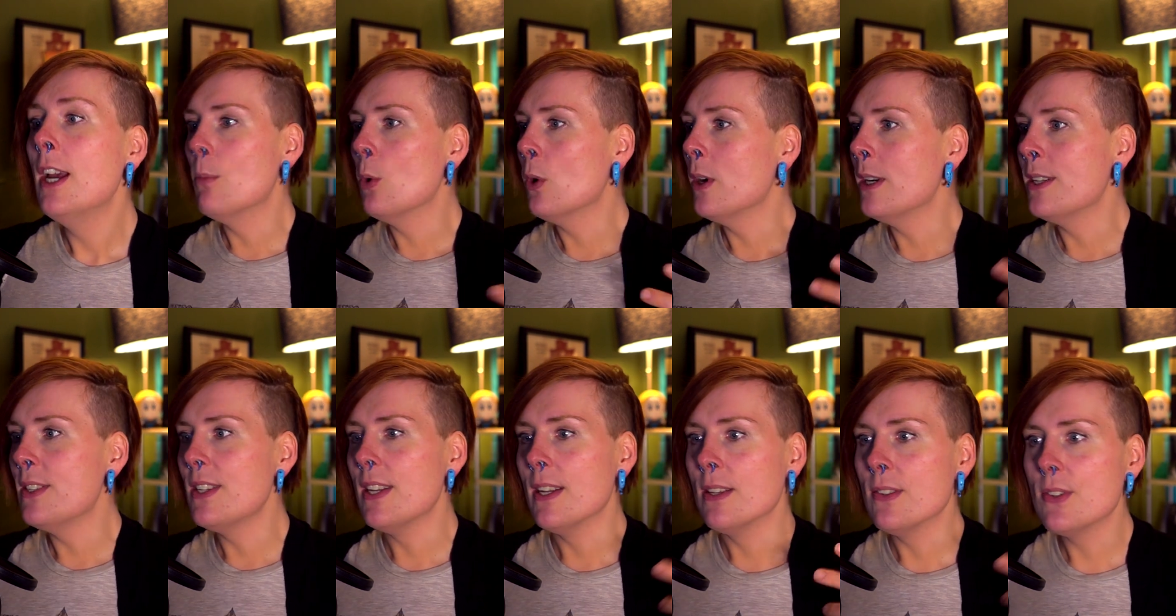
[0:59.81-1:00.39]
more
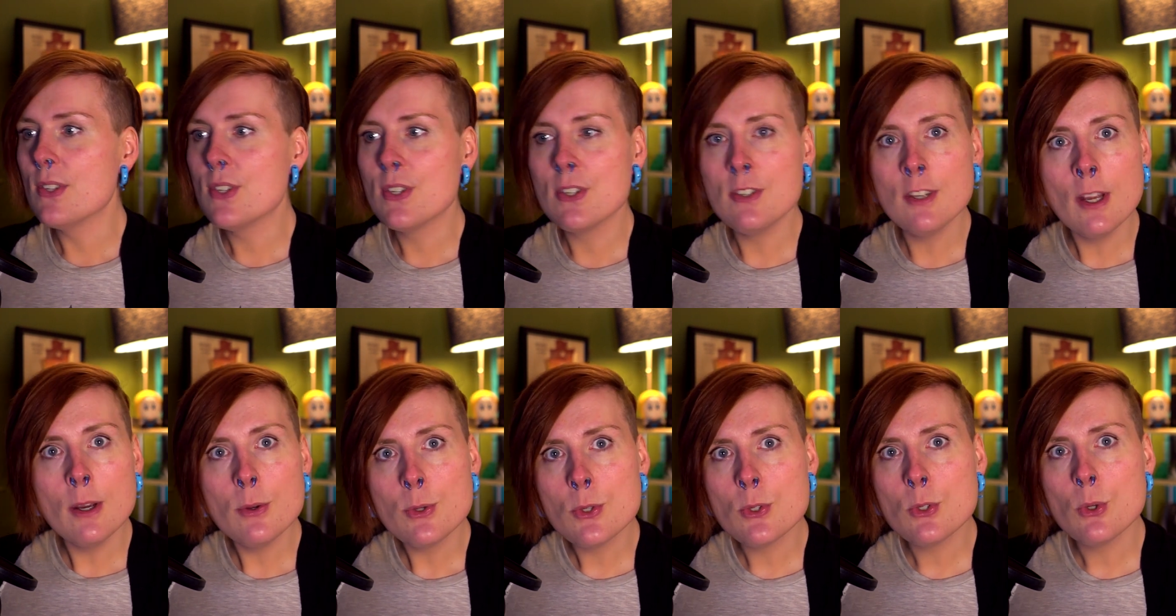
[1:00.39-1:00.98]
intense
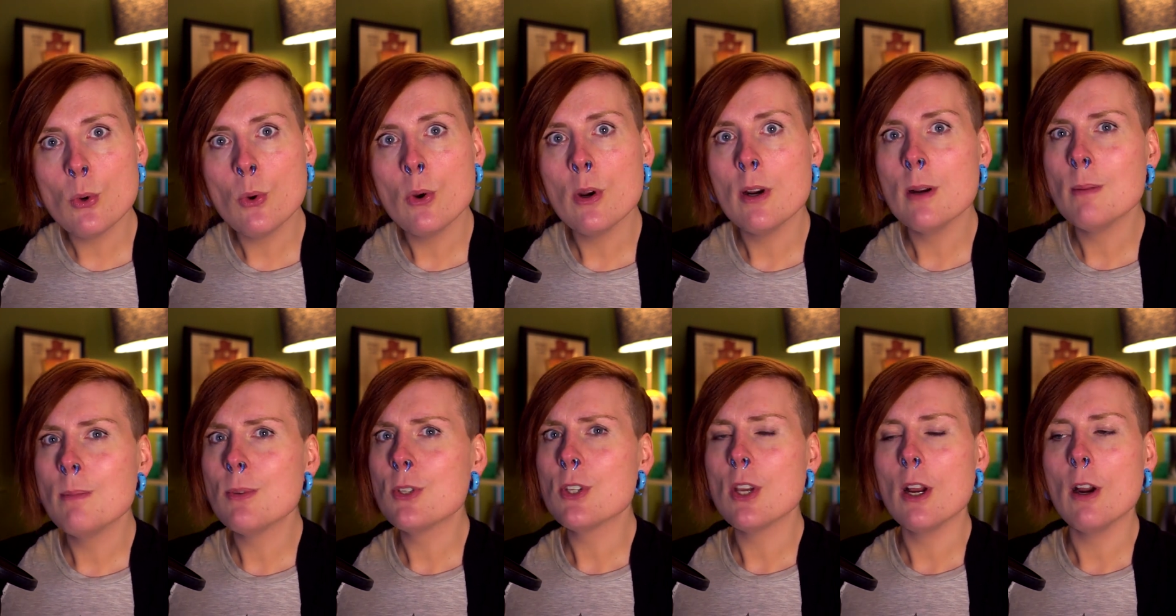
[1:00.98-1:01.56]

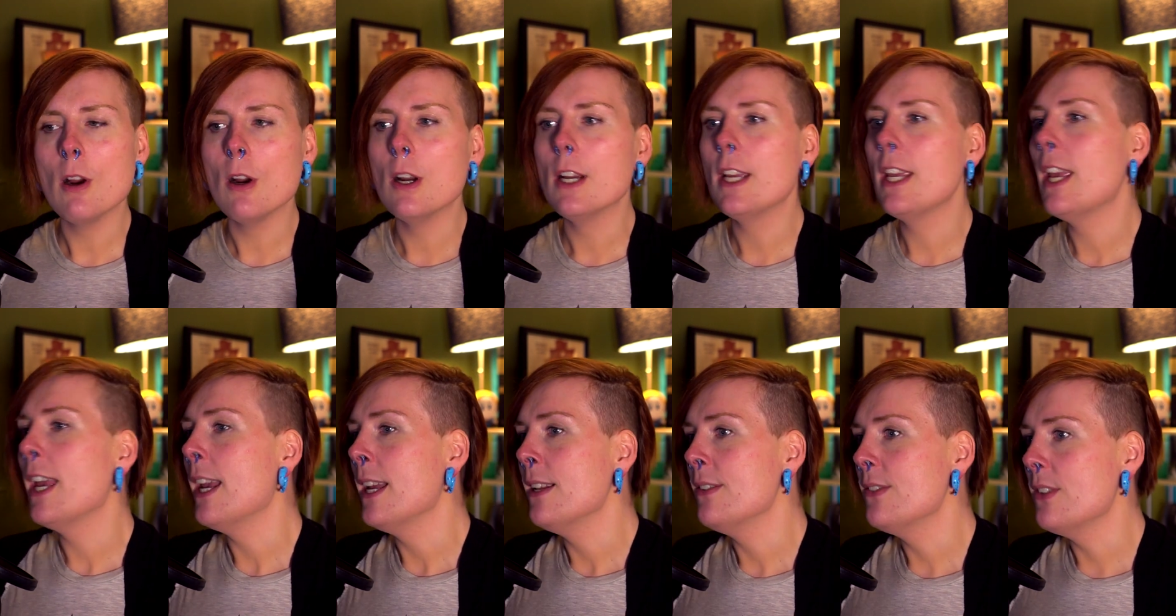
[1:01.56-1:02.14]
snowstorms,
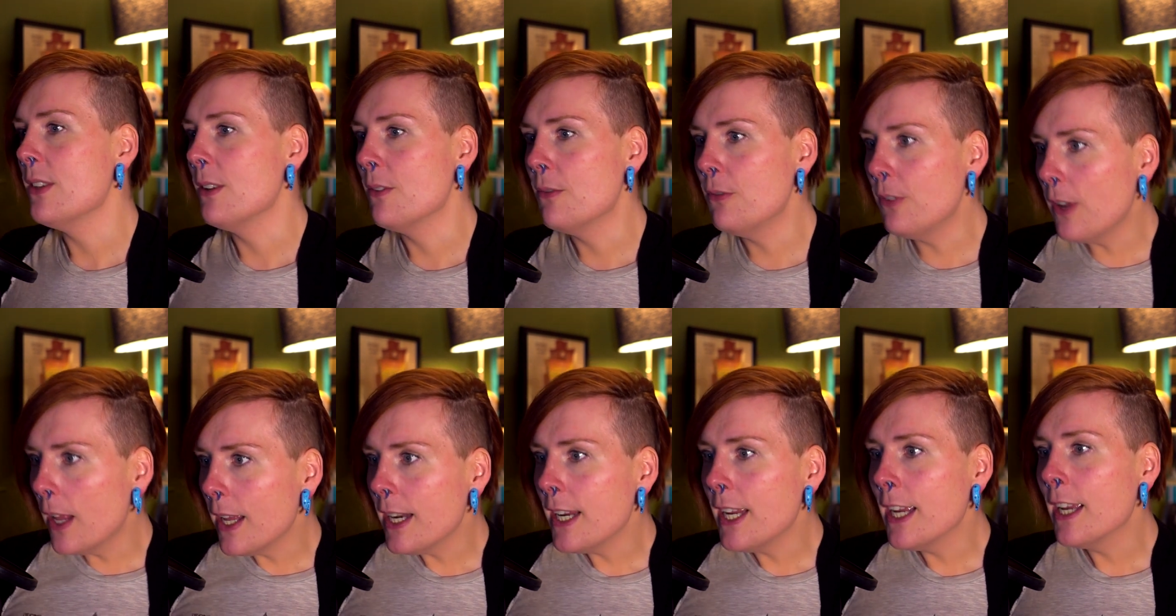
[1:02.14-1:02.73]
hurricanes and
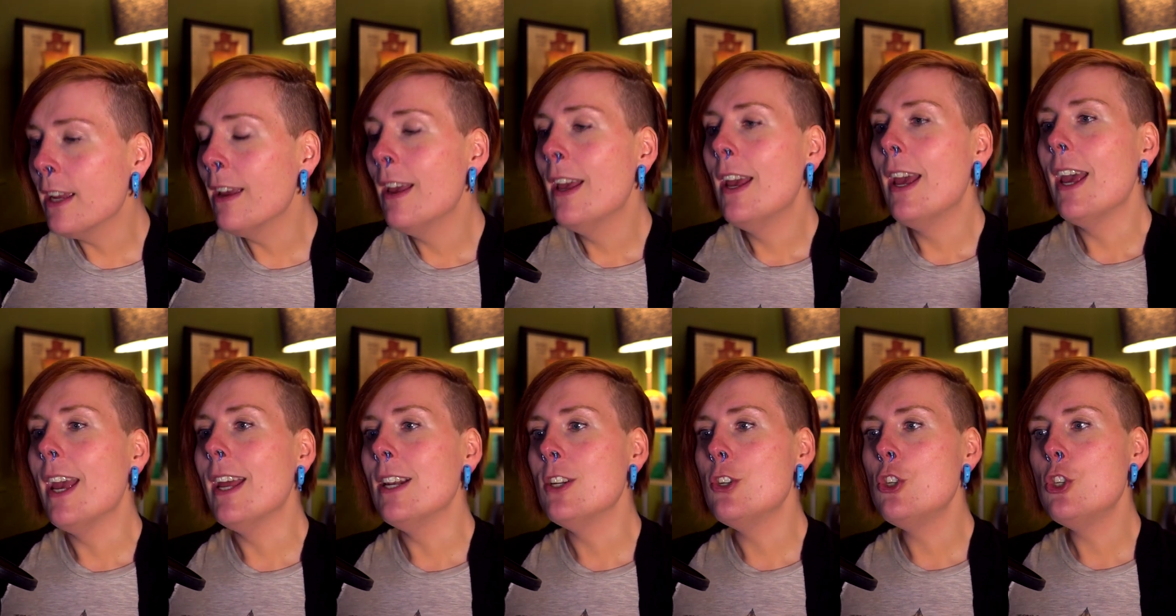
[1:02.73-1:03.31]
flooding,
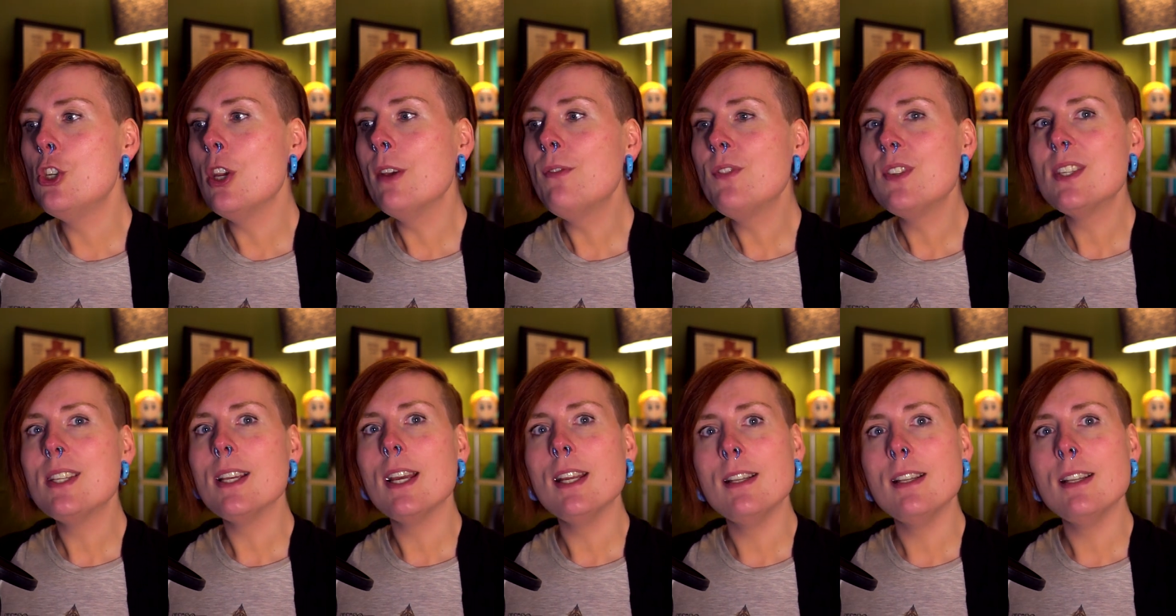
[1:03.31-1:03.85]
and shifts